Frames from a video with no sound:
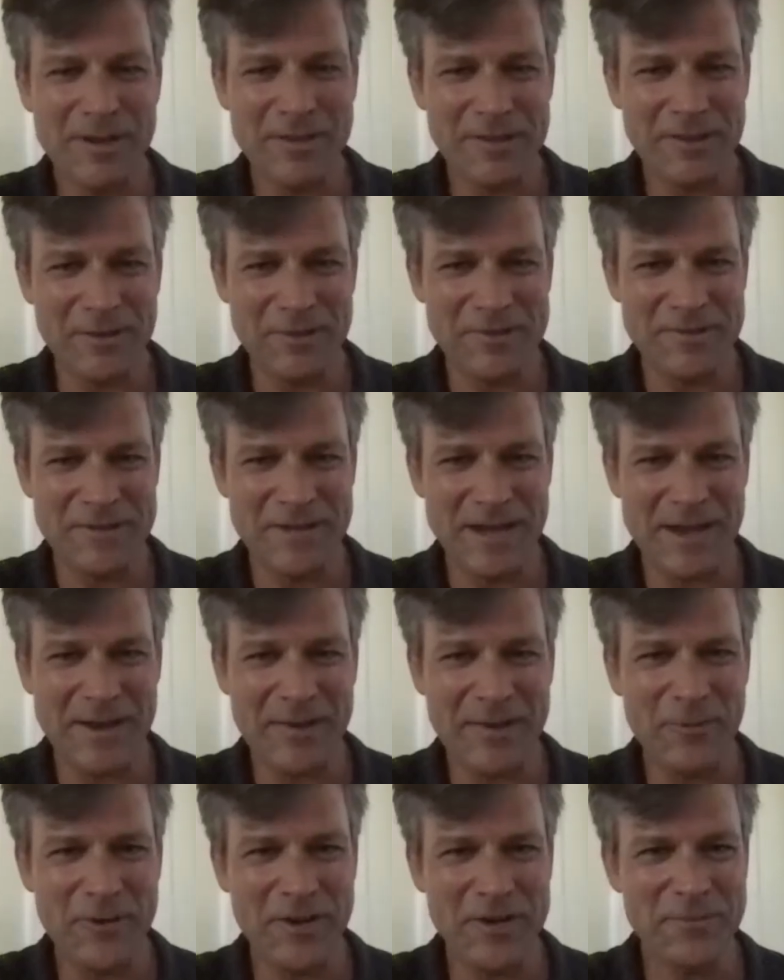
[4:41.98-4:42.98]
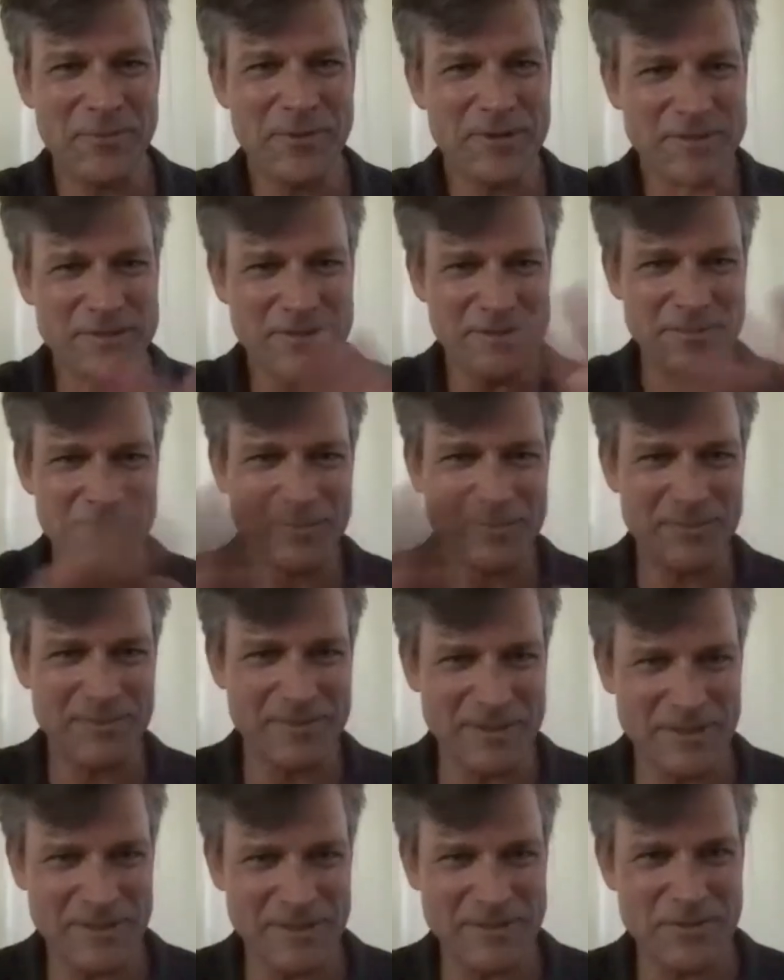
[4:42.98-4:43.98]
those. How, what what yeah.
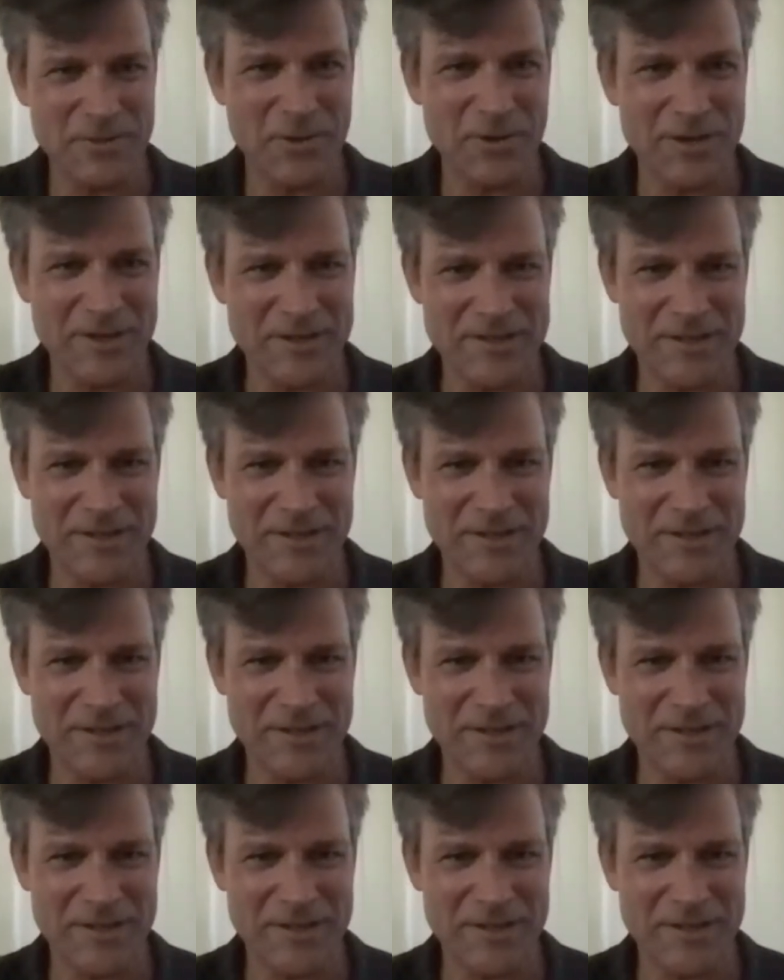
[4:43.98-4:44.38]
these drawings?